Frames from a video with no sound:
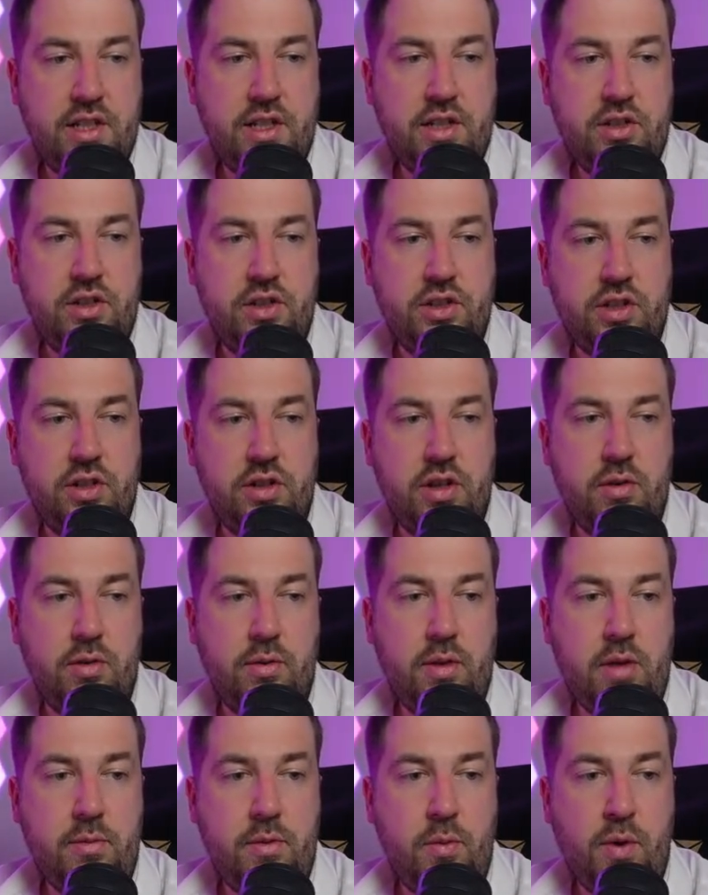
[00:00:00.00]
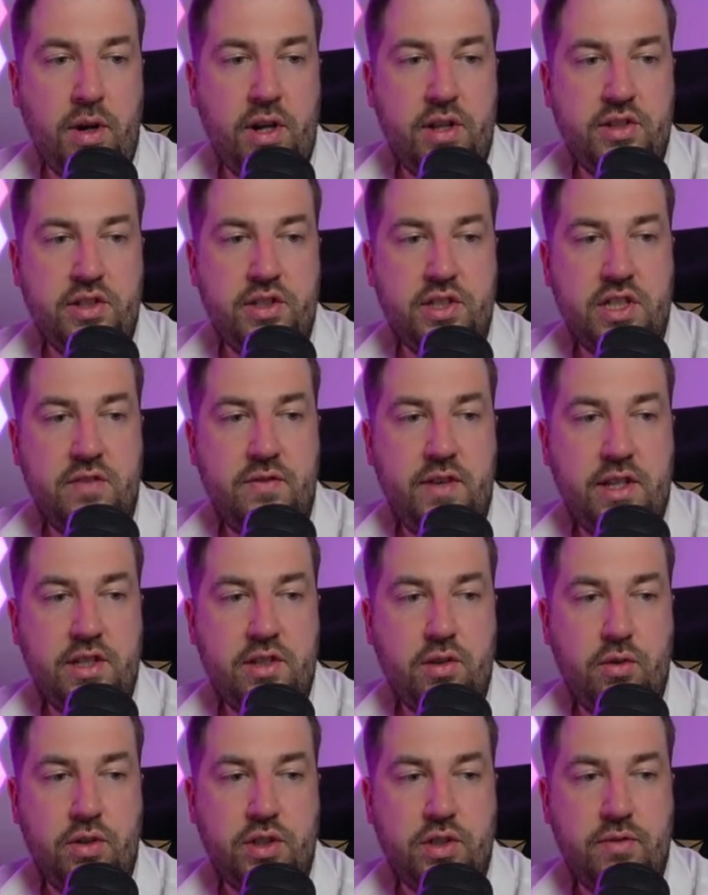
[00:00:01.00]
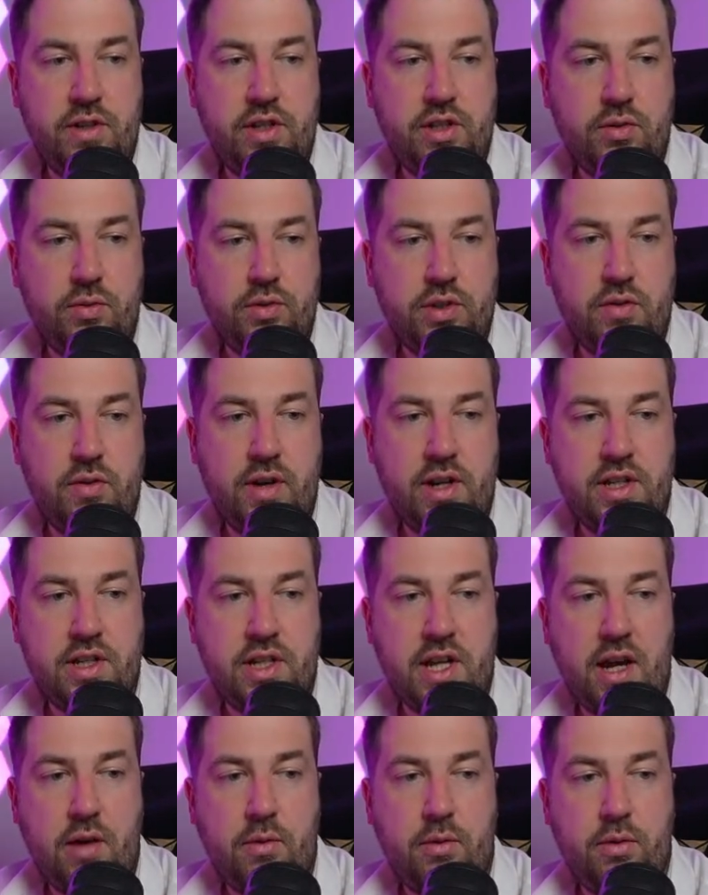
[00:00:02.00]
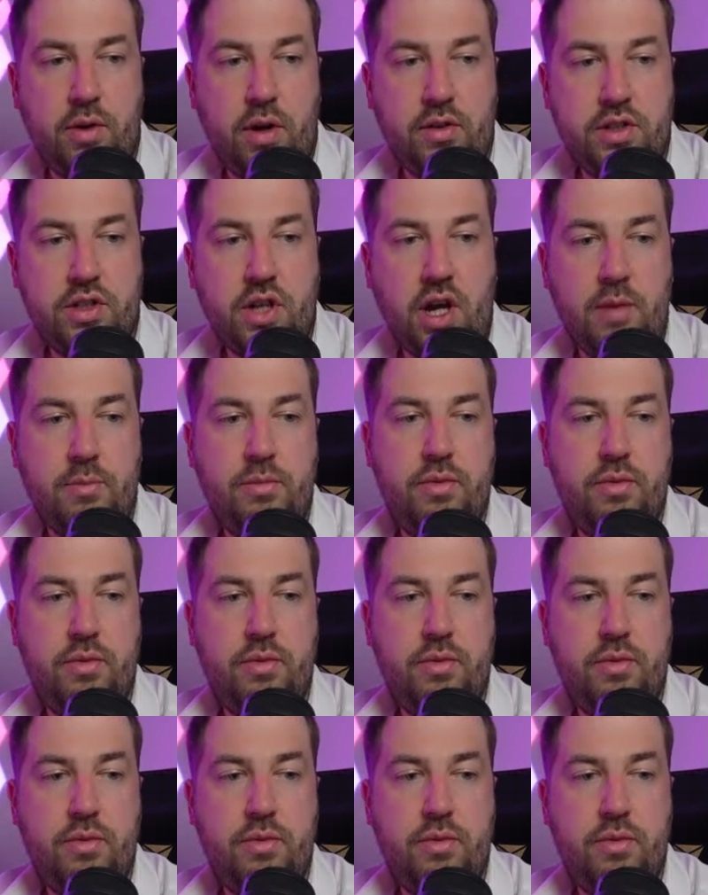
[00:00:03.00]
just so there will only be one instance of it, or is the reason also related to how we'll know the type?